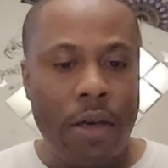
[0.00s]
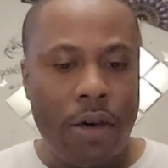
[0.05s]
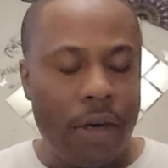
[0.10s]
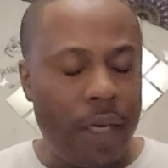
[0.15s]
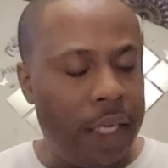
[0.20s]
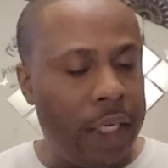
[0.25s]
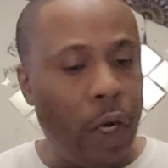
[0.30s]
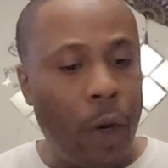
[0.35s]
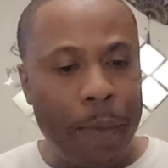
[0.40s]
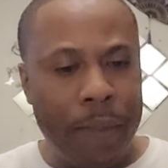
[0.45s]
Or
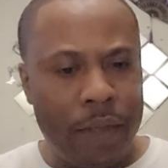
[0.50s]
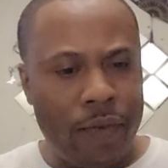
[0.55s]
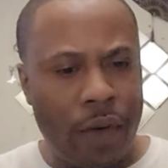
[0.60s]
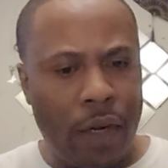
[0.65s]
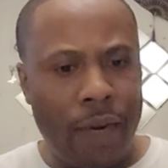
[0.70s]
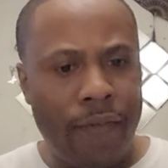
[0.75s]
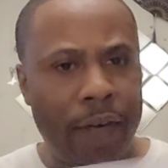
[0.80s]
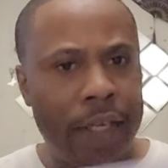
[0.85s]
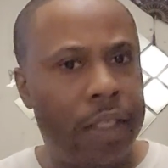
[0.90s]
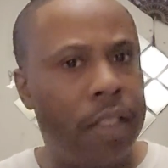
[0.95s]
he don't meet the
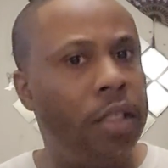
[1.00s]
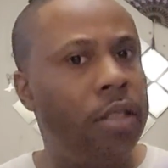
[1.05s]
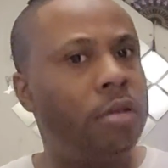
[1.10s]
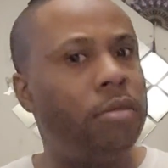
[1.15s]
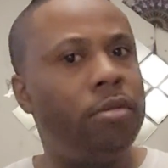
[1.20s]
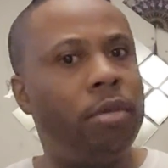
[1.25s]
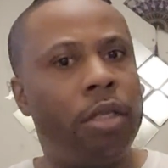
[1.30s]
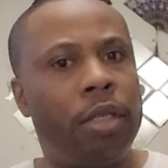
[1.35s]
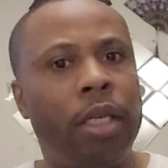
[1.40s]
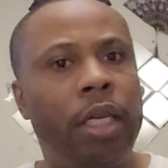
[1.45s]
qualifications,
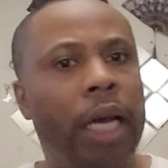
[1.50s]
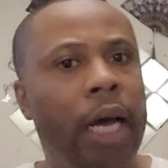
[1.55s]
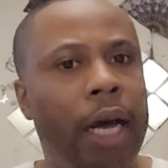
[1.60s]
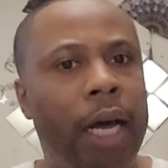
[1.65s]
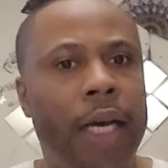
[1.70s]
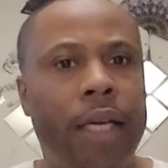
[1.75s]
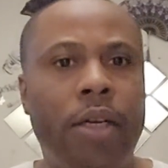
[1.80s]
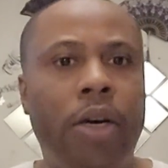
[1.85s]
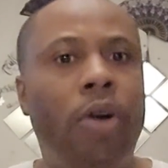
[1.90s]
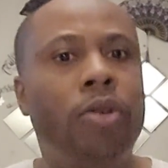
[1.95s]

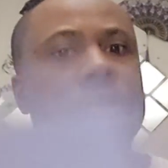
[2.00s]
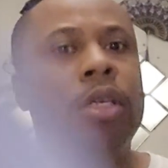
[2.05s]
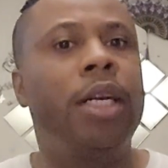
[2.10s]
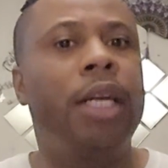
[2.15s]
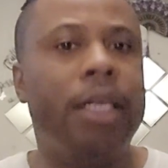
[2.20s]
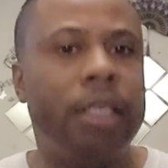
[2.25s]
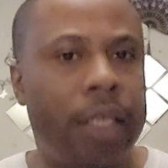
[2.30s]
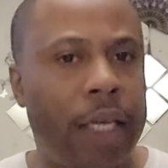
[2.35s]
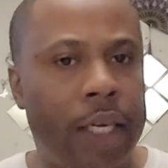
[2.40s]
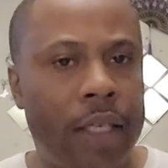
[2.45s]
denied, on to the
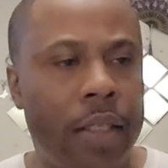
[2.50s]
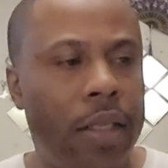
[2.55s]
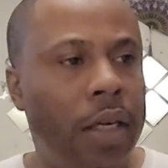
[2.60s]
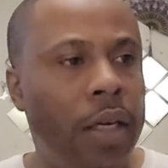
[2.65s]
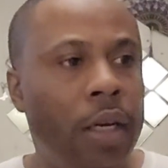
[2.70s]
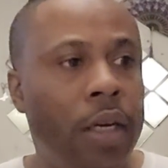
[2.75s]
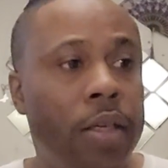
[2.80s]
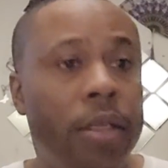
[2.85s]
next case.